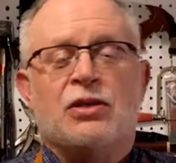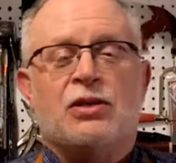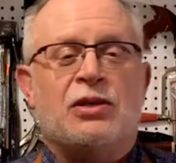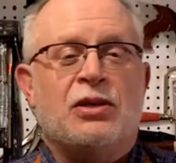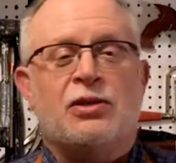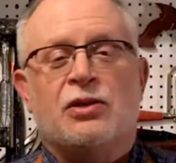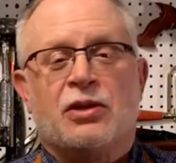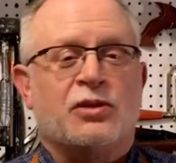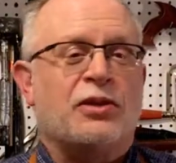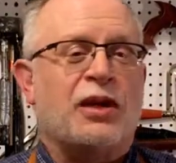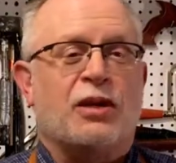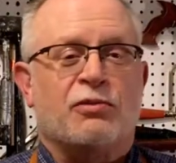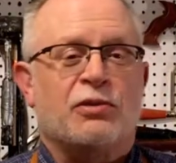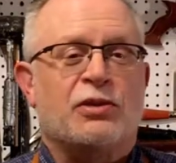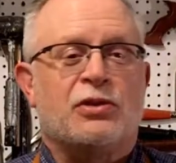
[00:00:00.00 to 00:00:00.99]
You need to get
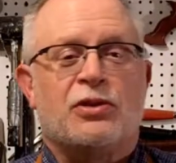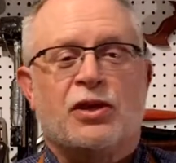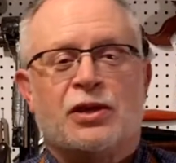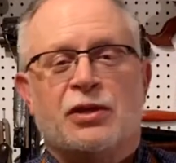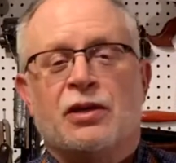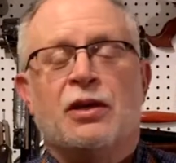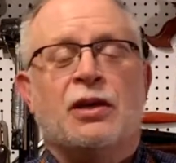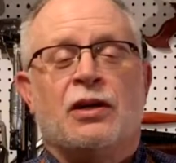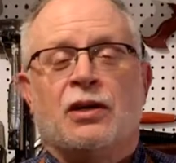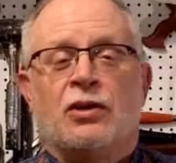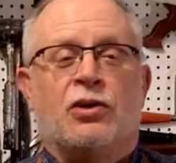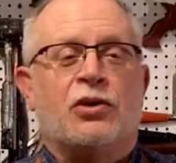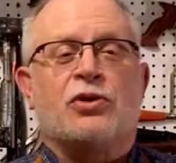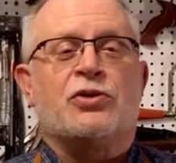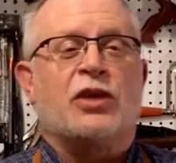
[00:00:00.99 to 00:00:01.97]
that one done,
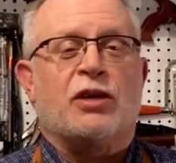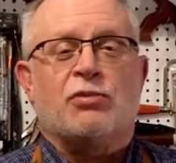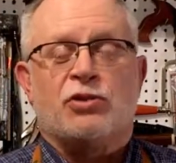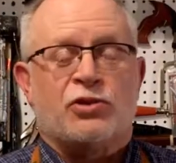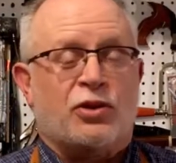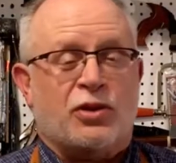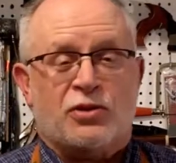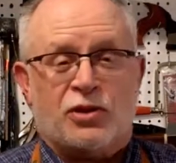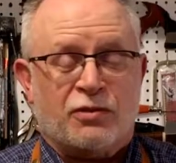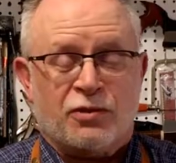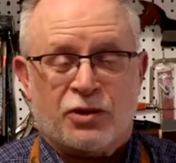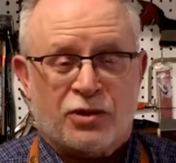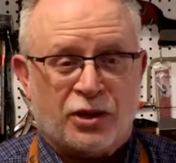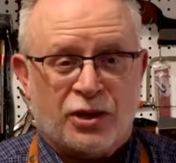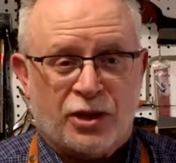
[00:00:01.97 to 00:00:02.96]
or your table saw is never
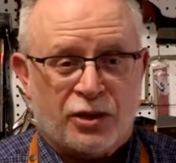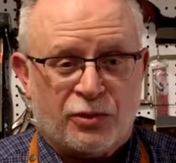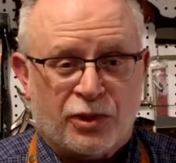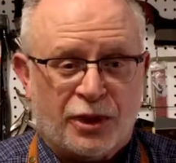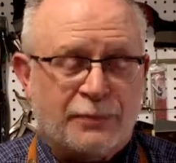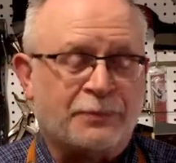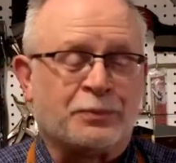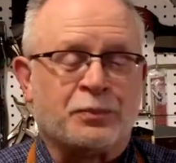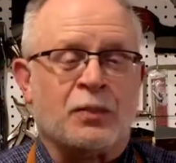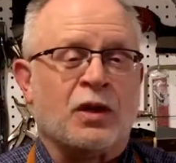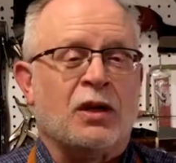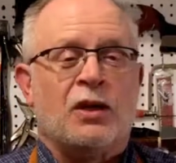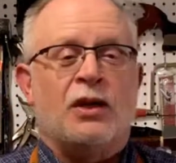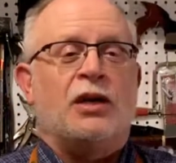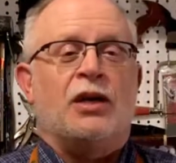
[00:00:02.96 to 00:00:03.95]
going to cut right.
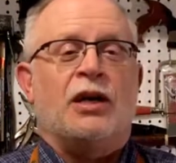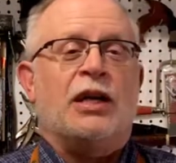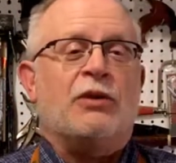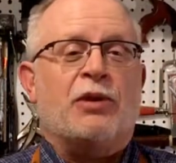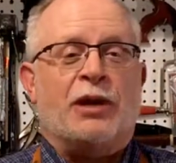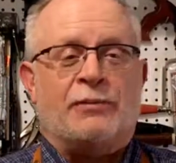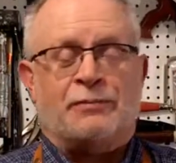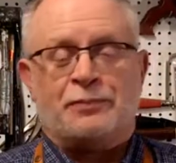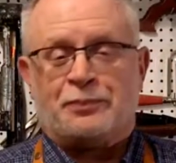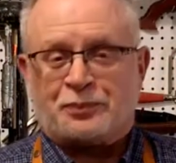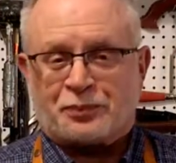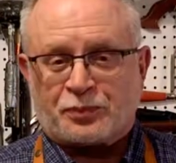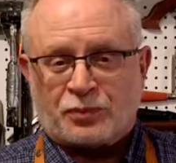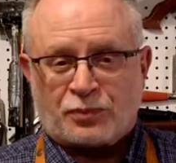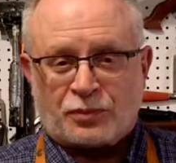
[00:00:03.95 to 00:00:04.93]
Anyway,
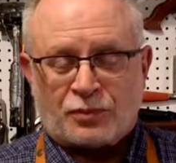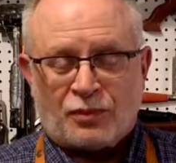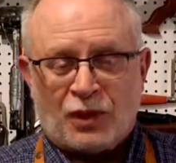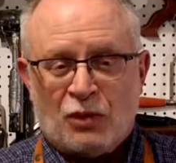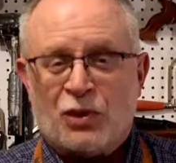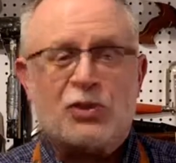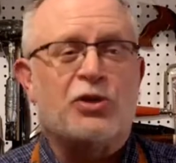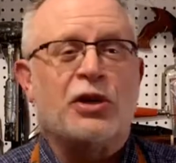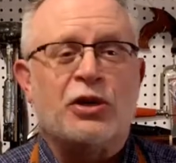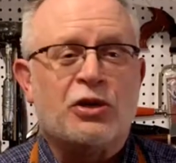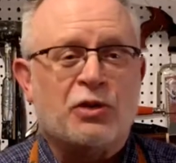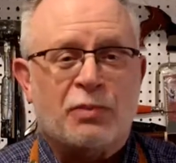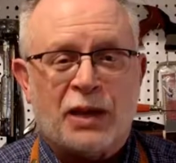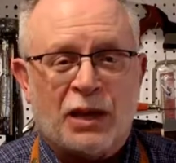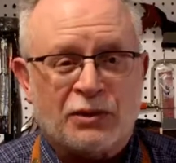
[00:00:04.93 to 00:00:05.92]
I want to tell you
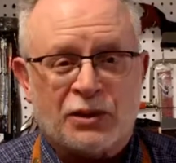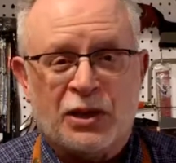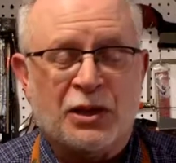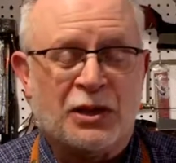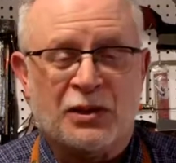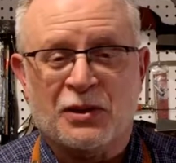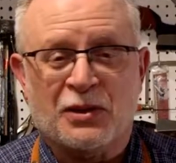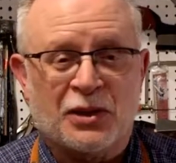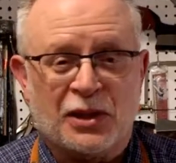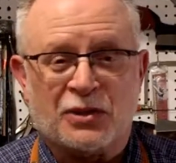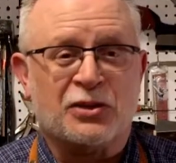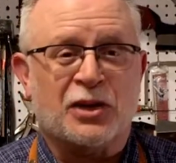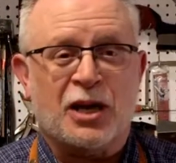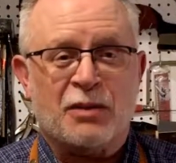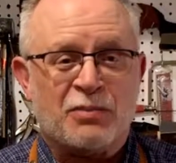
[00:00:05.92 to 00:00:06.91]
about the
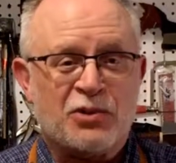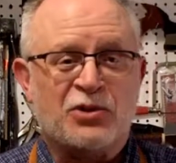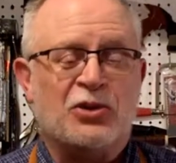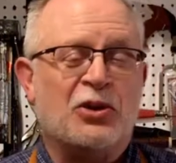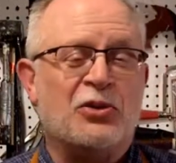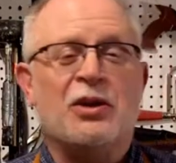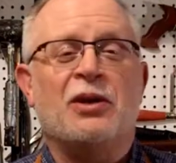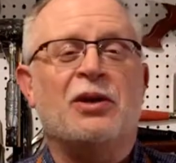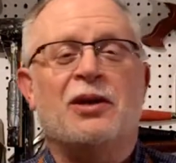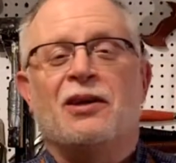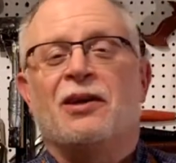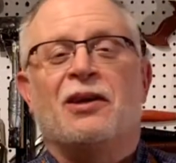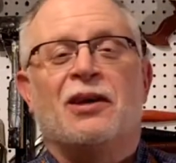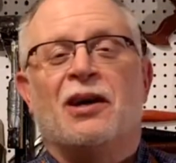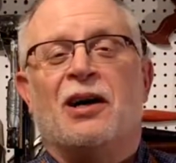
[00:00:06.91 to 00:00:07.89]
next episode.
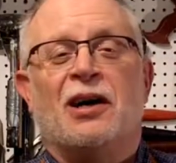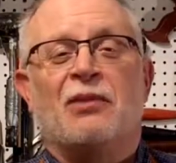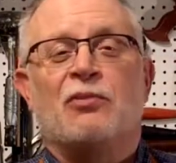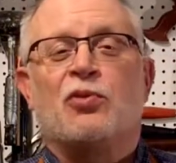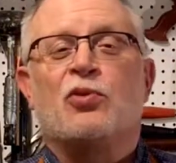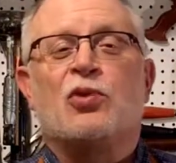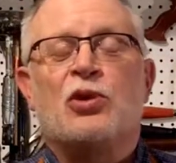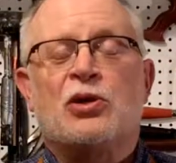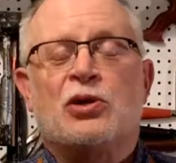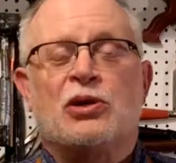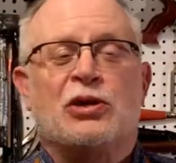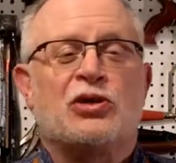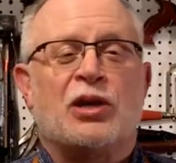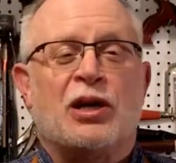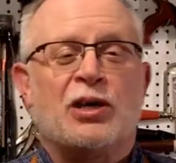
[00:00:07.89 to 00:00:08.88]
Really
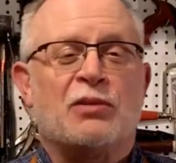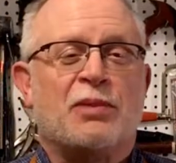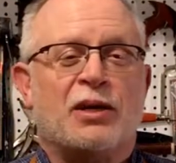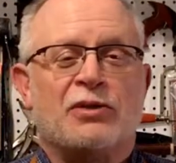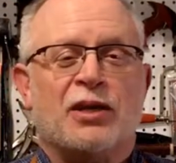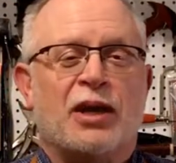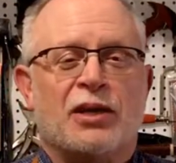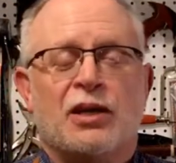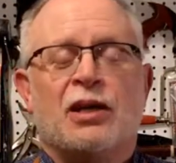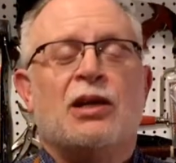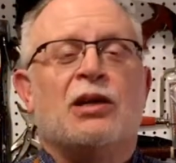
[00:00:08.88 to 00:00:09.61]
excited about that.